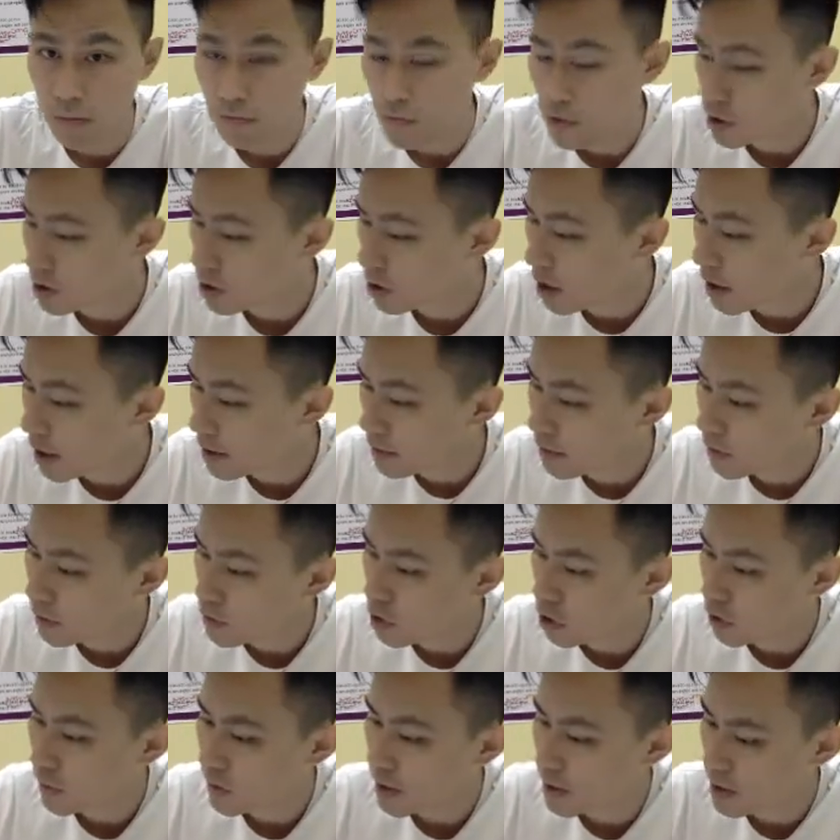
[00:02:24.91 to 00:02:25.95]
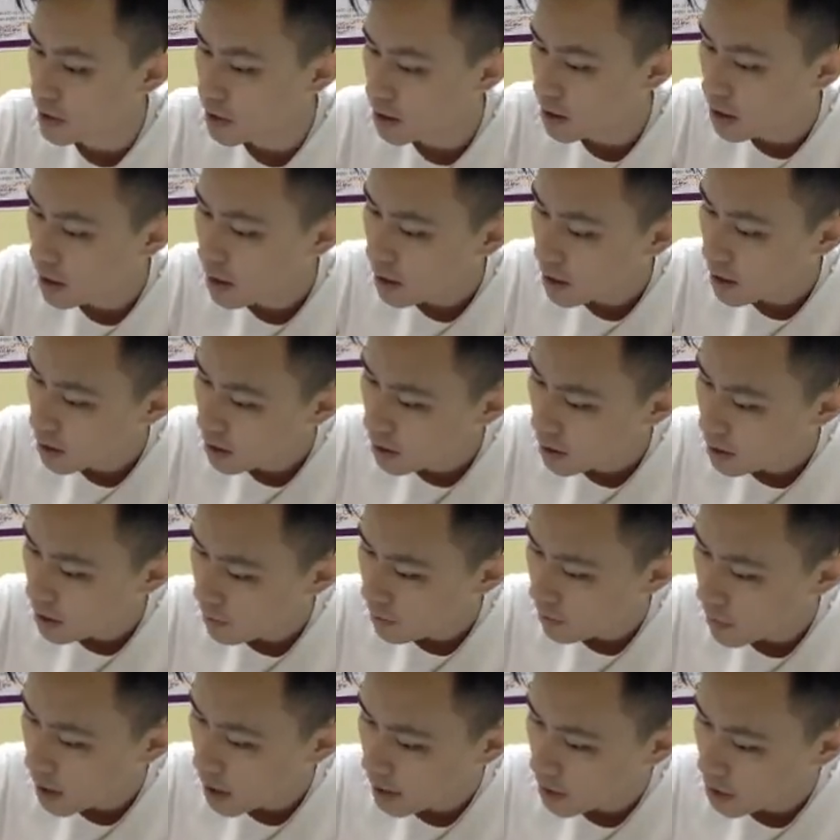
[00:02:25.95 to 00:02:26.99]
Vertical asymptote is
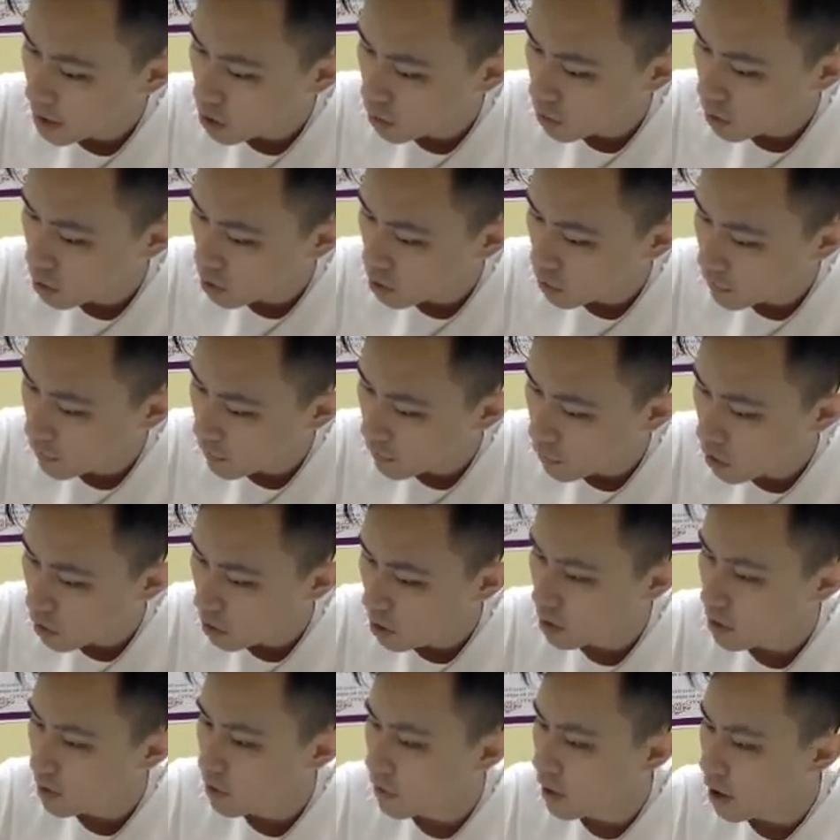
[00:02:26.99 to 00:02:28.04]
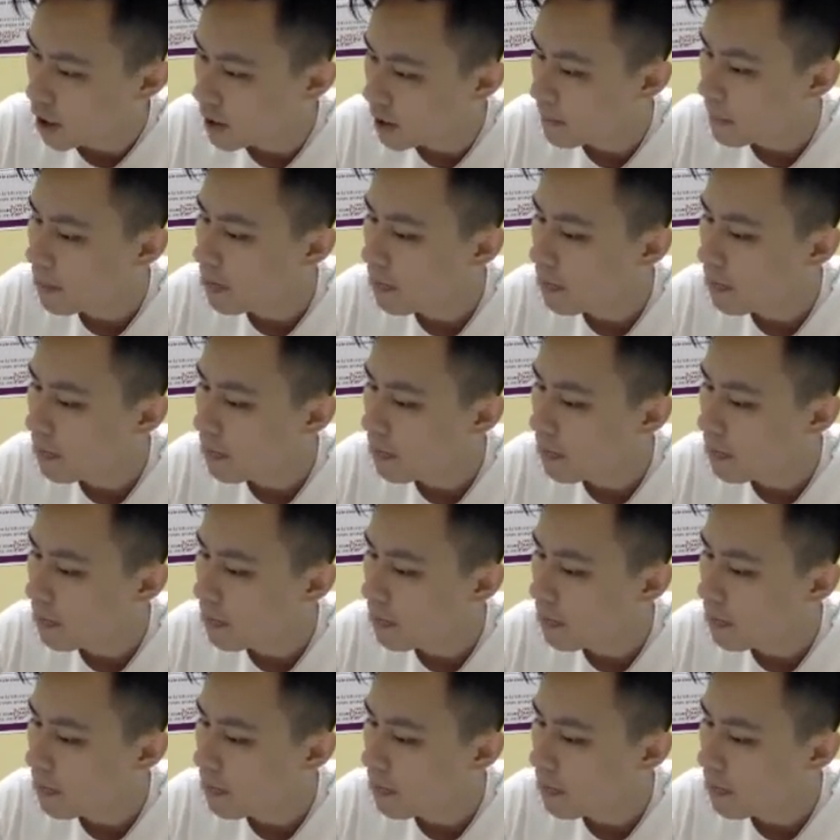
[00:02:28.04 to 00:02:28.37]
minus 1 over 4, right?